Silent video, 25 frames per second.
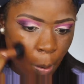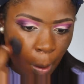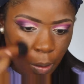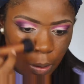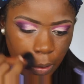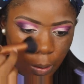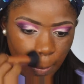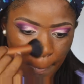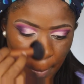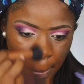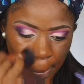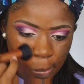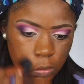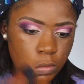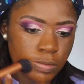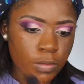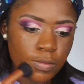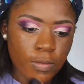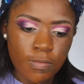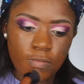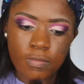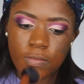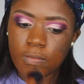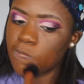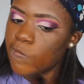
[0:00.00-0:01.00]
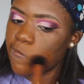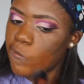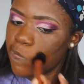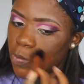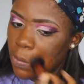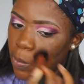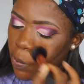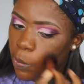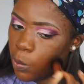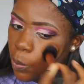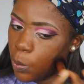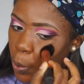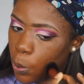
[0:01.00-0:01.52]
a buffing brush
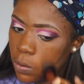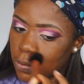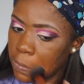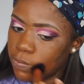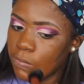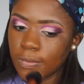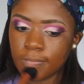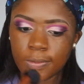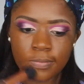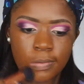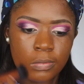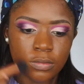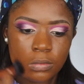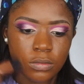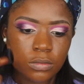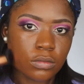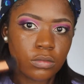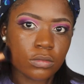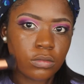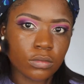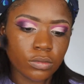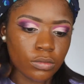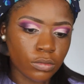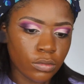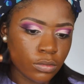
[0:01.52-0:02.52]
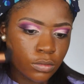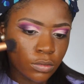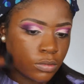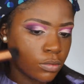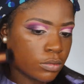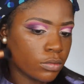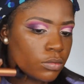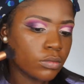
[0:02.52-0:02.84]
from Real Techniques.